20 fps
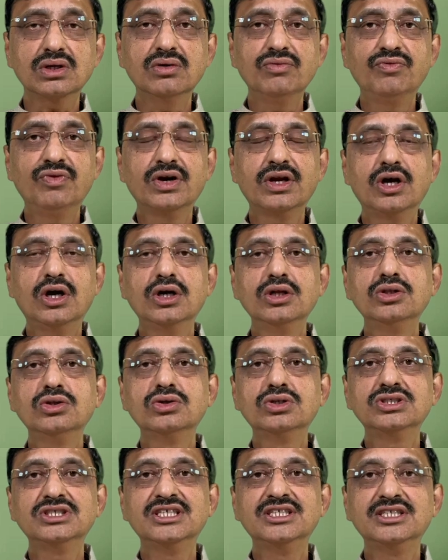for all
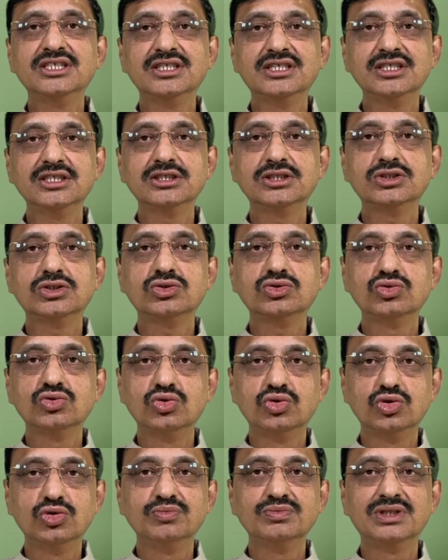those entities to
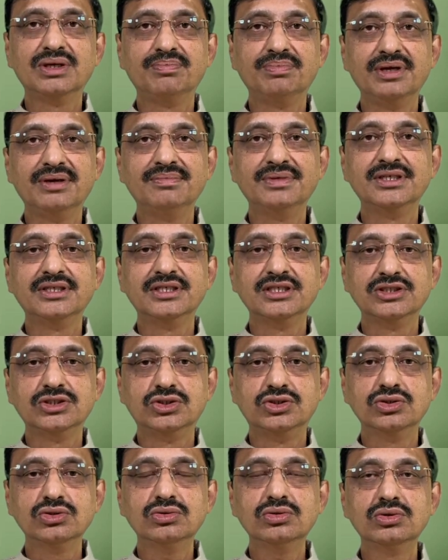whom the payment is
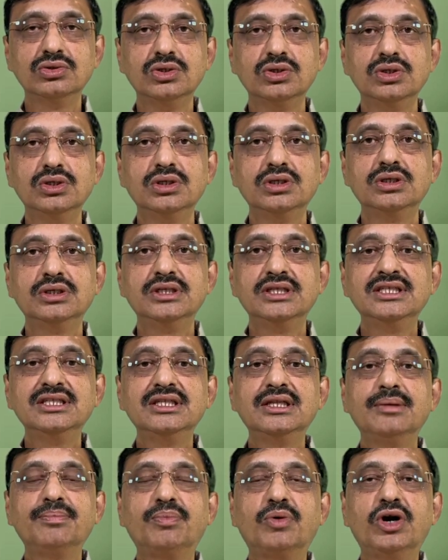due in
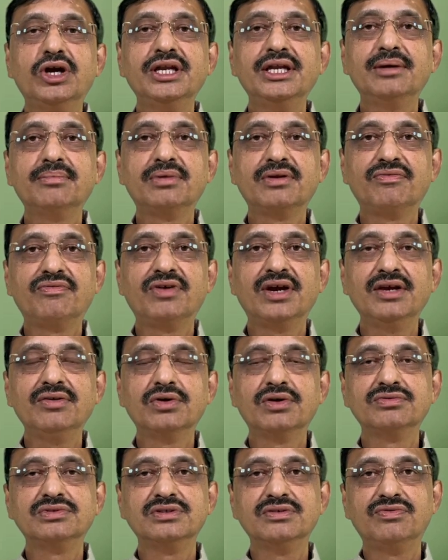the point number 5
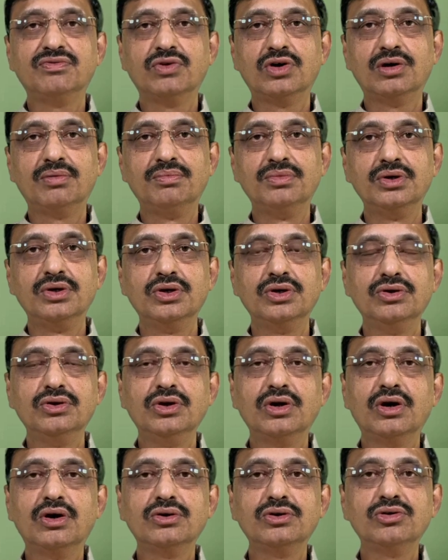of the form, you
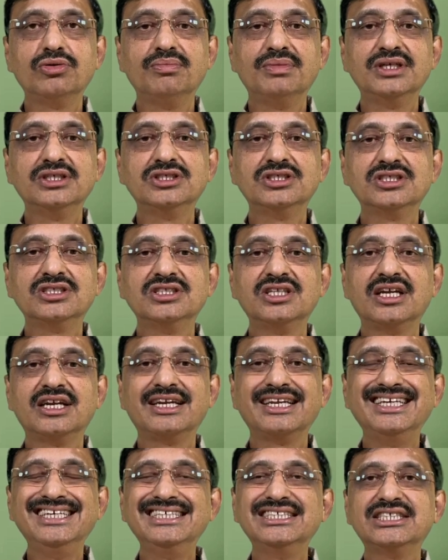have to mention the
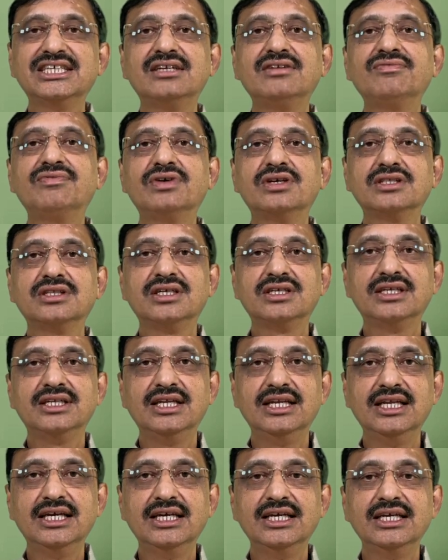reason for the
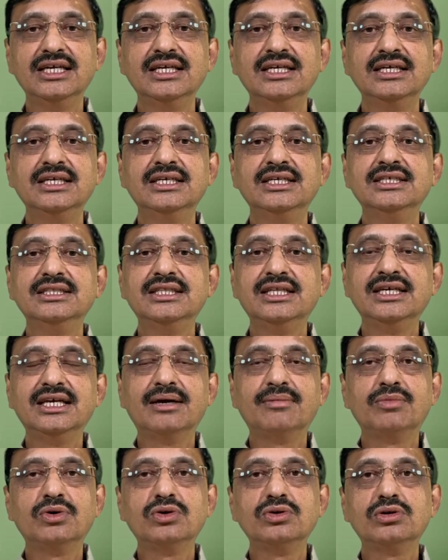delay in the
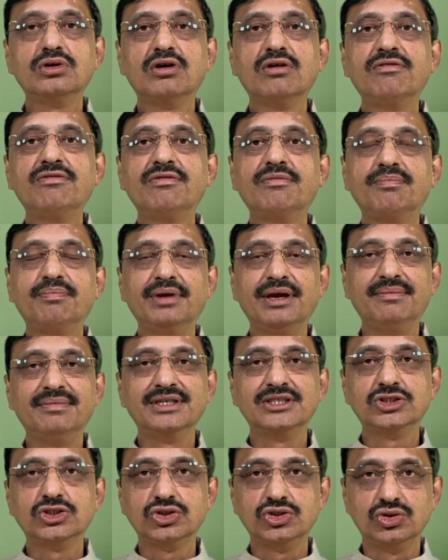amount of
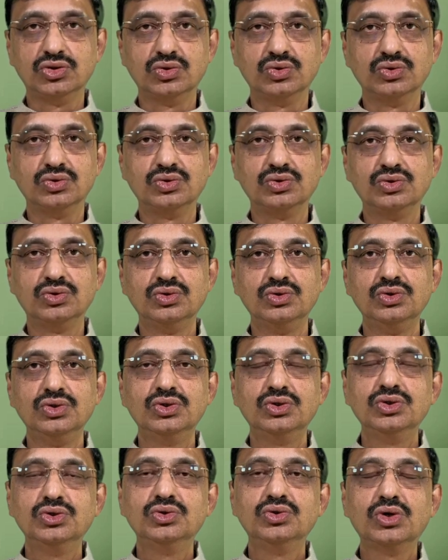payments due.
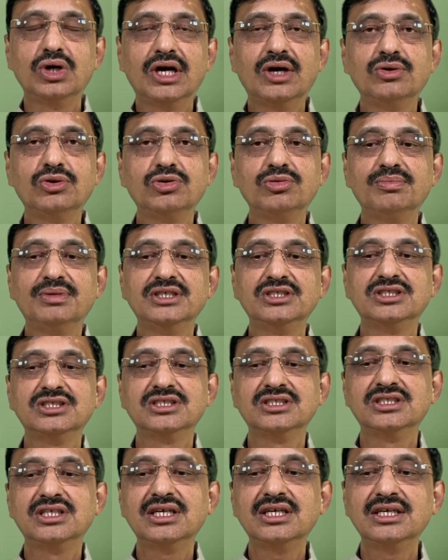You have to
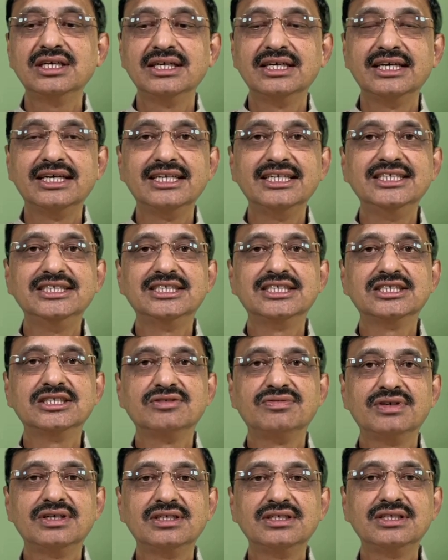mention the reasons
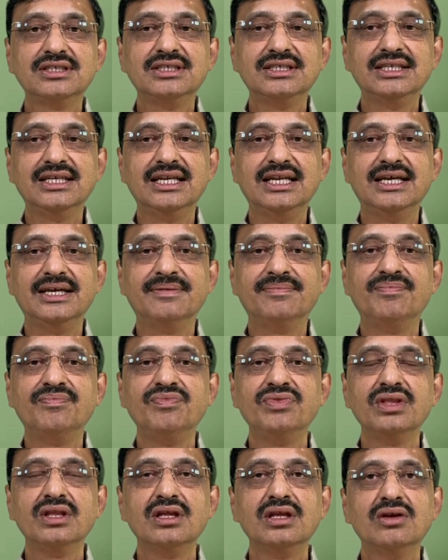for delay.
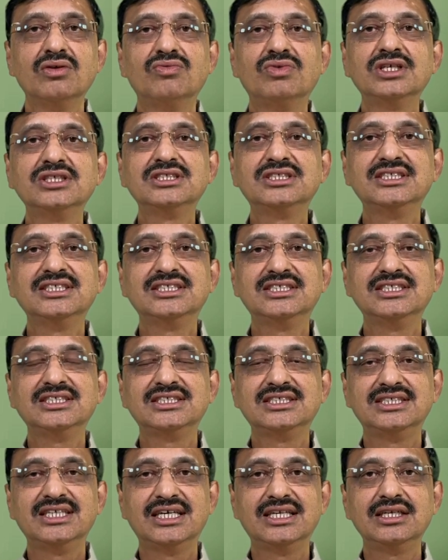Once this
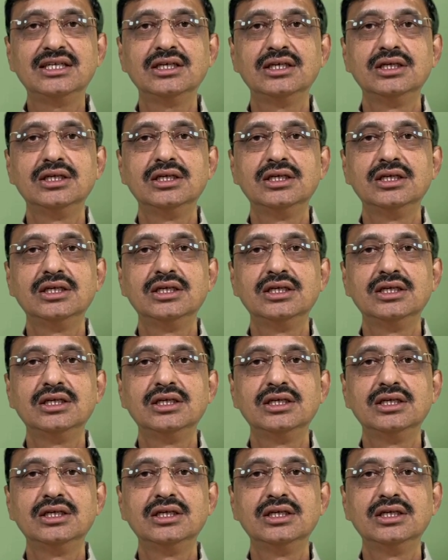is done,